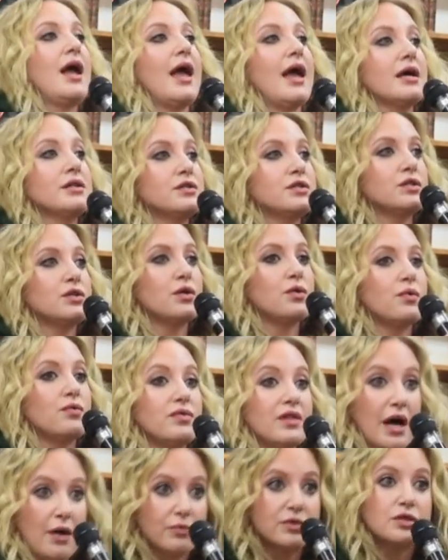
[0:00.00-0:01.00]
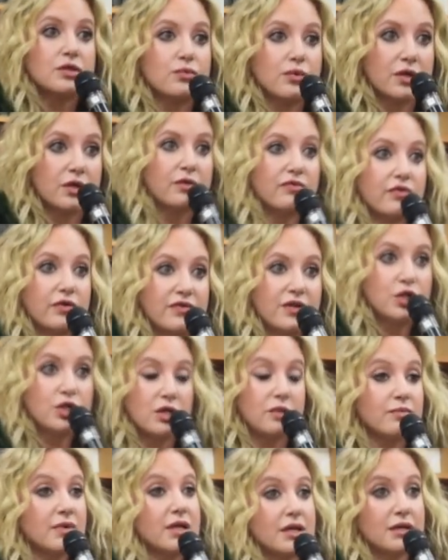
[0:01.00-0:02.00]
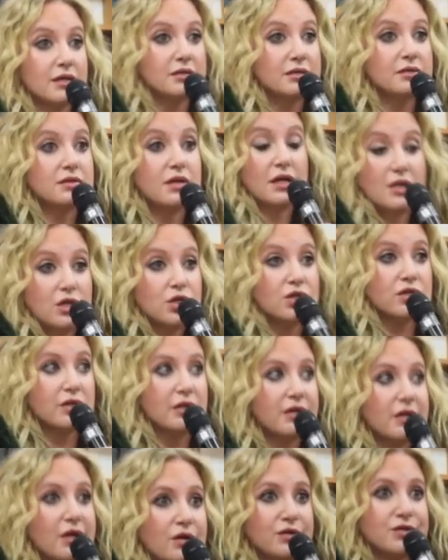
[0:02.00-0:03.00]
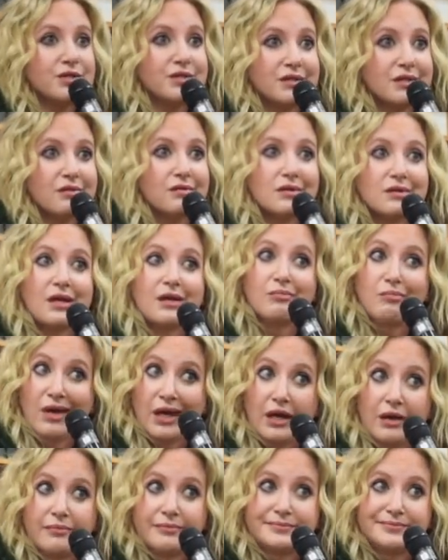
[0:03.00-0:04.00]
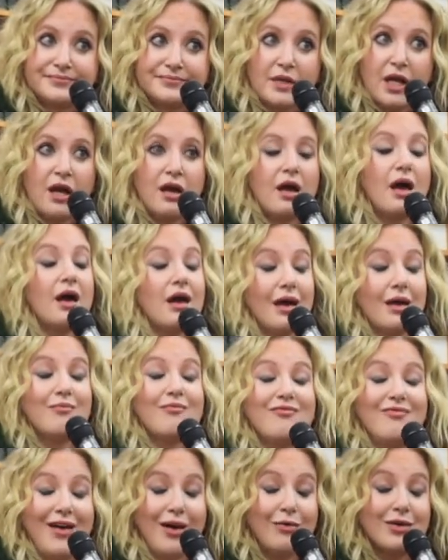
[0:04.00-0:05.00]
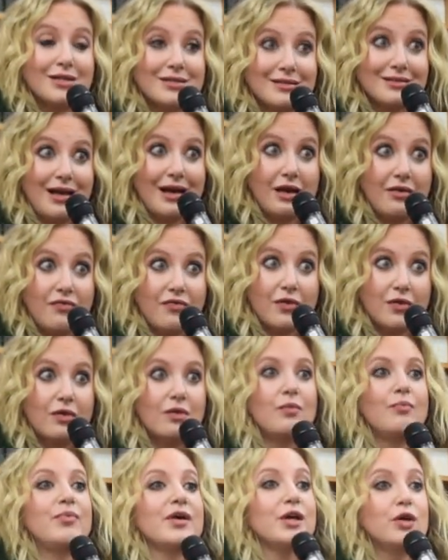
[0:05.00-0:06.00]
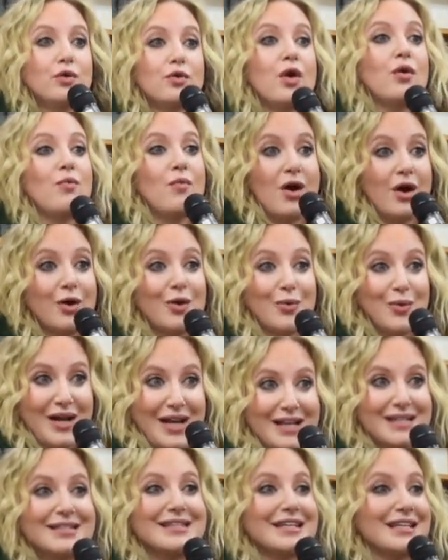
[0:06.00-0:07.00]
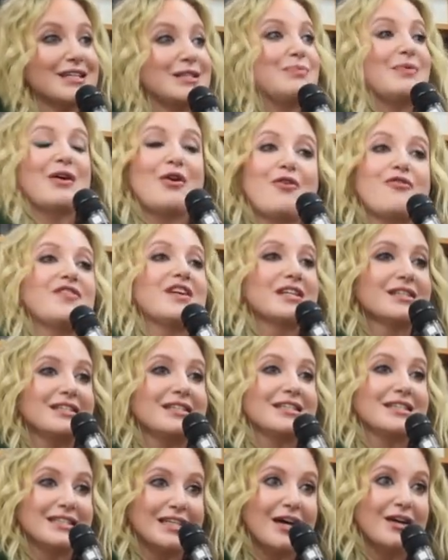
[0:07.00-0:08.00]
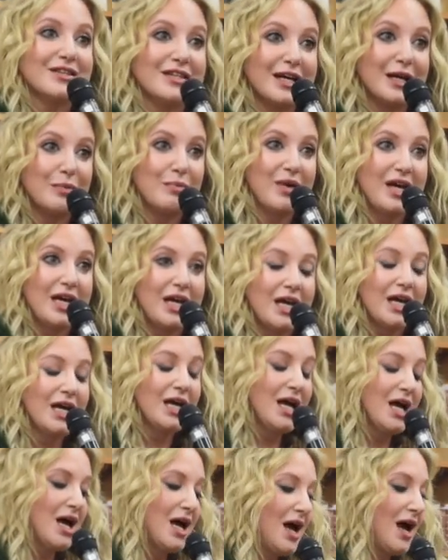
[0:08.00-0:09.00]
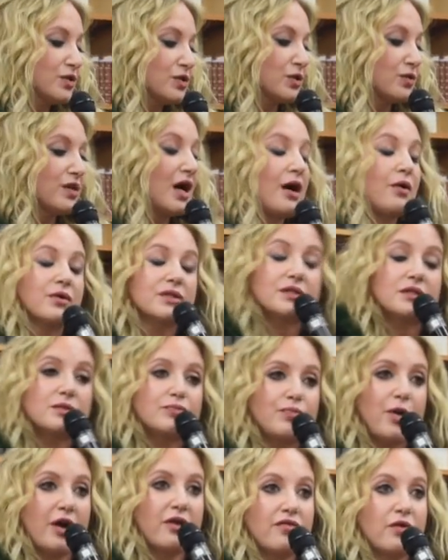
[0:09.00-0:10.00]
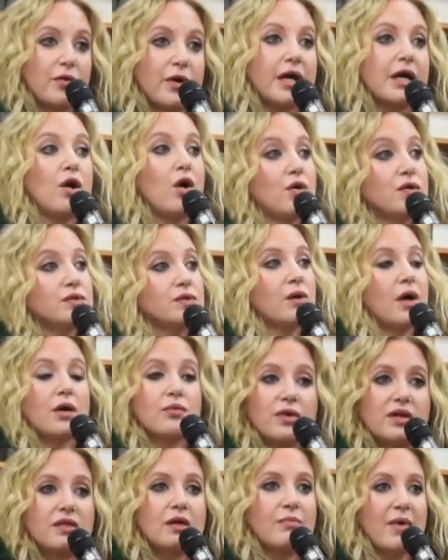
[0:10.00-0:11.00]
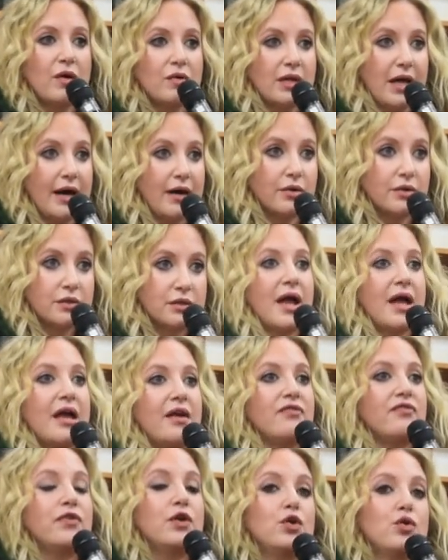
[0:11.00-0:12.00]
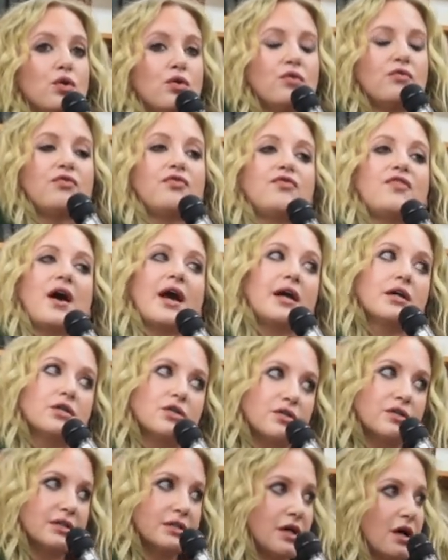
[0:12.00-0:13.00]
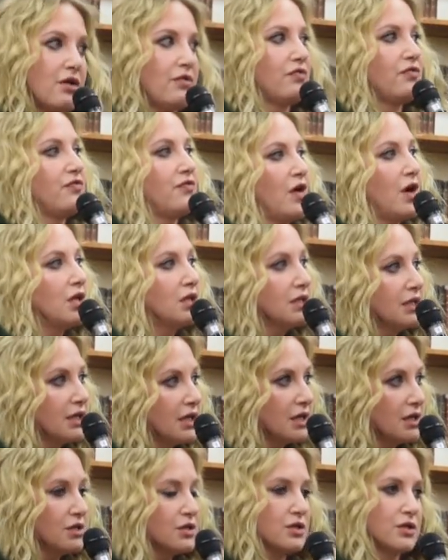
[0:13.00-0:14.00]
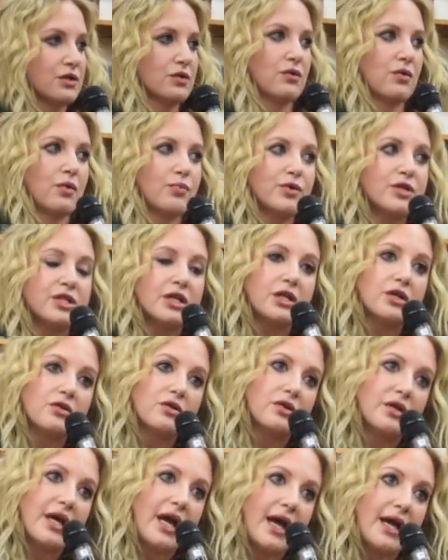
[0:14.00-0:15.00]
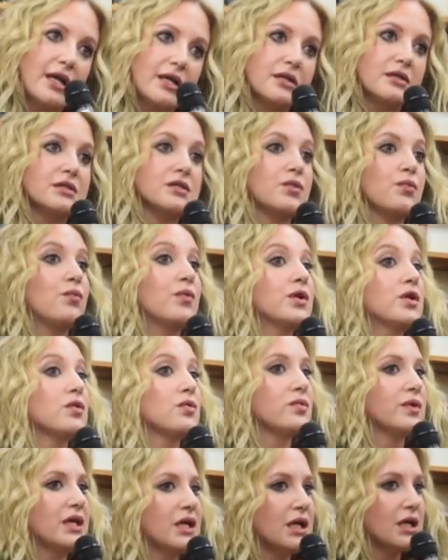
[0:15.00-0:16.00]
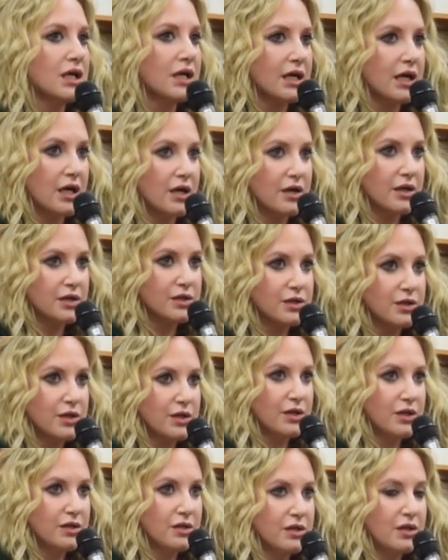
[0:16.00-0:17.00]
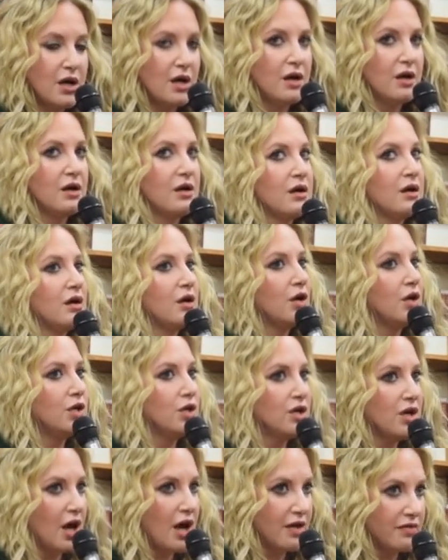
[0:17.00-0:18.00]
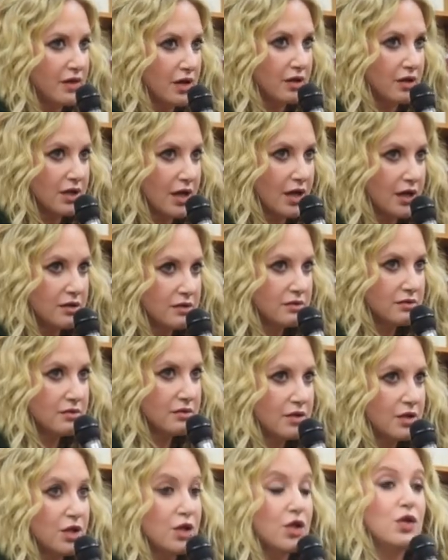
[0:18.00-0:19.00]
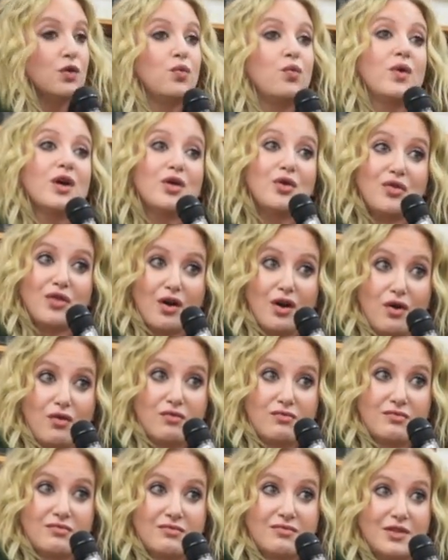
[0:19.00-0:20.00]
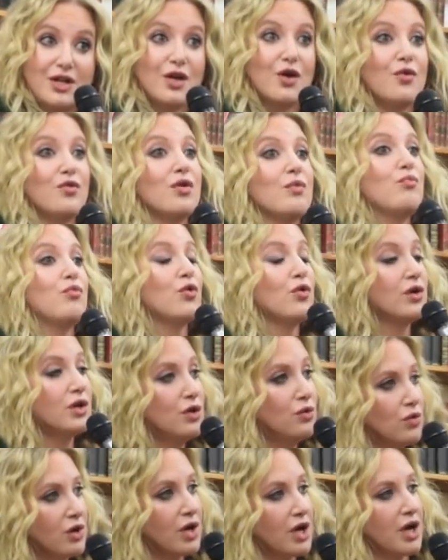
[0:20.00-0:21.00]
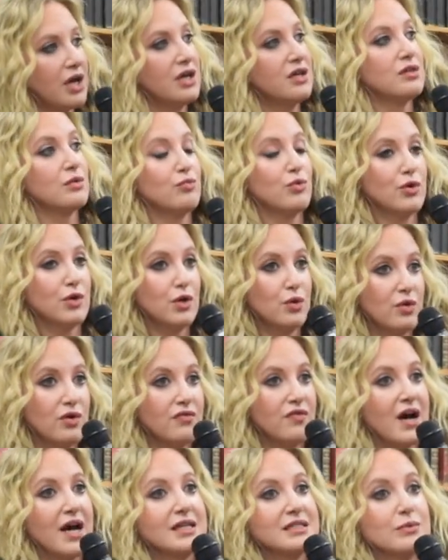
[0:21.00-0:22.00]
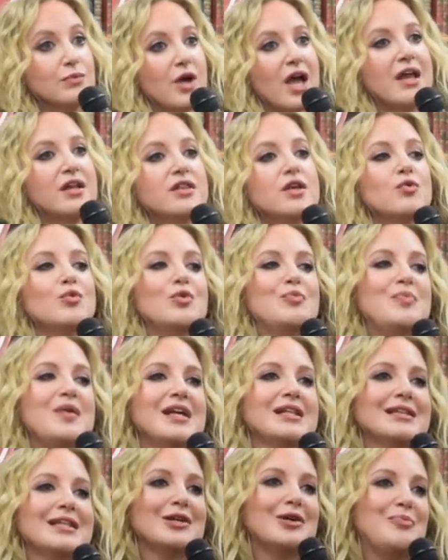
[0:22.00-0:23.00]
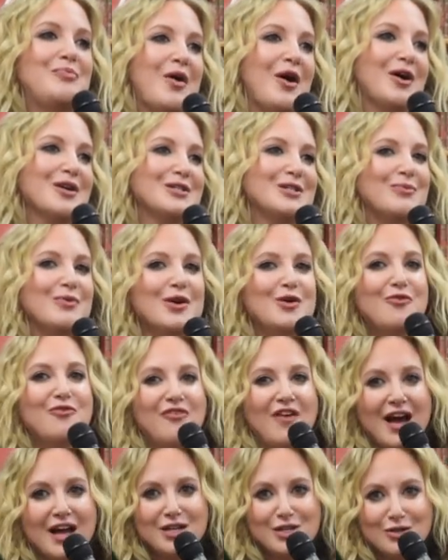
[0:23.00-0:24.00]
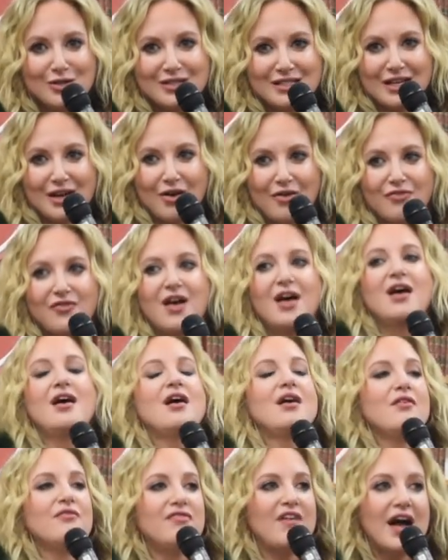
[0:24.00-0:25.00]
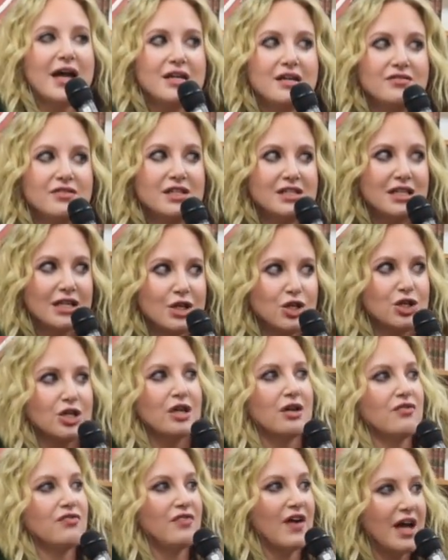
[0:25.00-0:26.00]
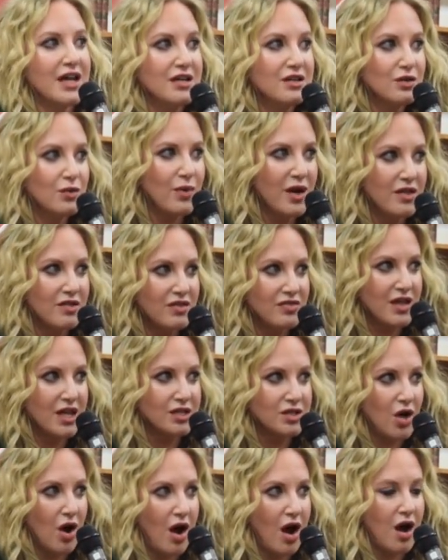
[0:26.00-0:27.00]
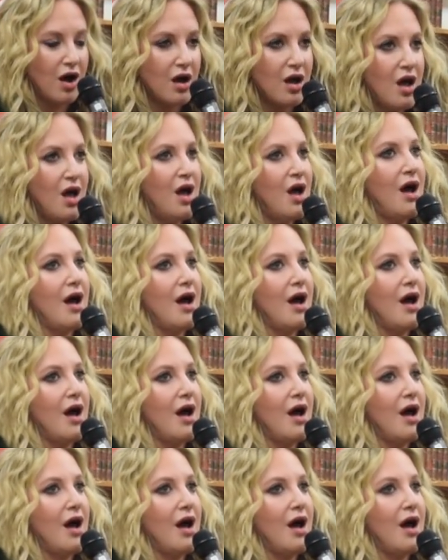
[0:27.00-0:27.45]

And so that was the work of revision, because initially they all just sounded like me. And I'm very delightful, but you don't want to read six POVs that sound like me. So that was part of the work. And also, I read them out loud. If you don't find yourself falling into a particular cadence when you're reading a character, you're not yet. You will, though. You know, the more you work on it, the more you revise, and there will be little parts where you find yourself finding the diction, finding the way that they talk.